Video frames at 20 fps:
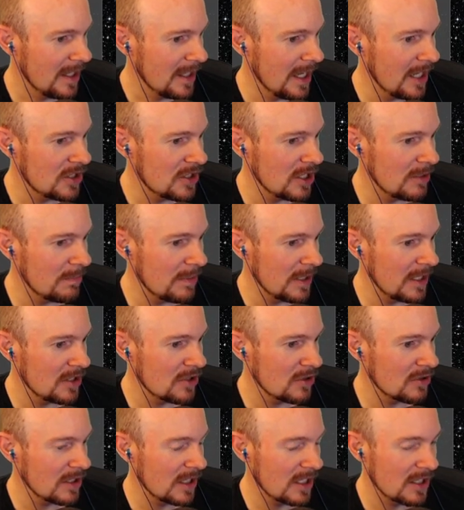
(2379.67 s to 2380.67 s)
Engi B
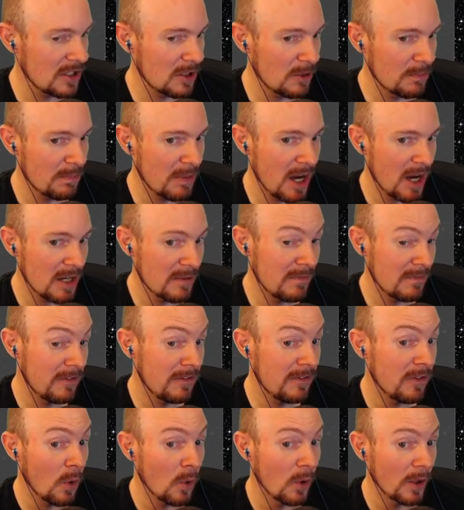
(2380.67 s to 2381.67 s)
is usually considered bottom
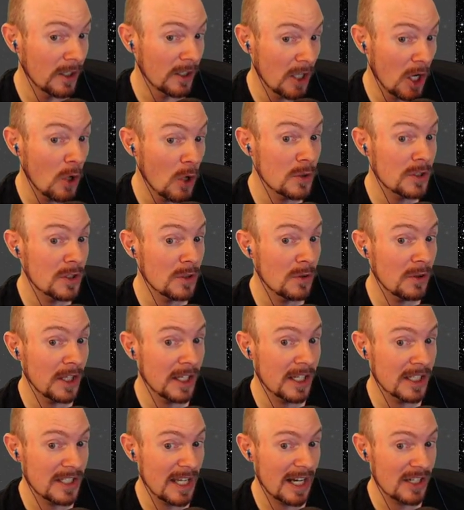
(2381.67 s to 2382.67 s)
four. Oh, so you
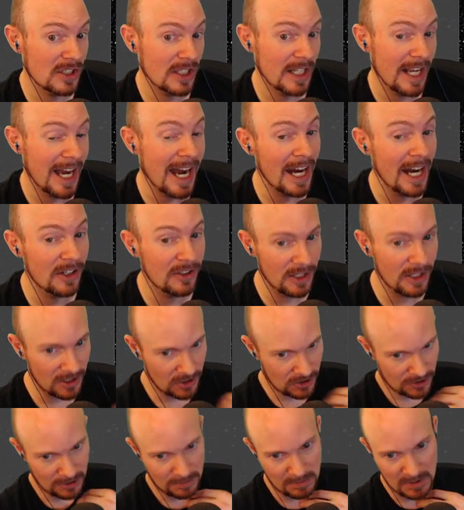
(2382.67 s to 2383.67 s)
think it's actually higher than
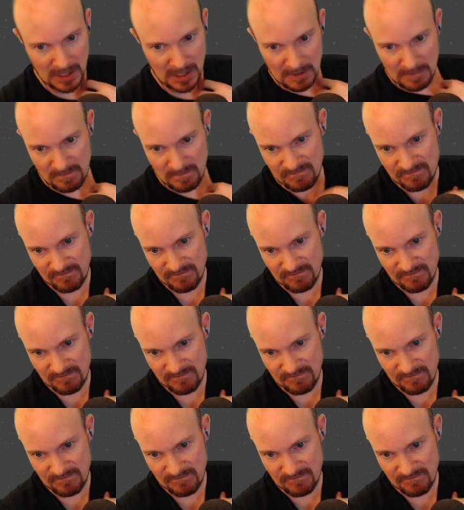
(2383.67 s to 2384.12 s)
it should be.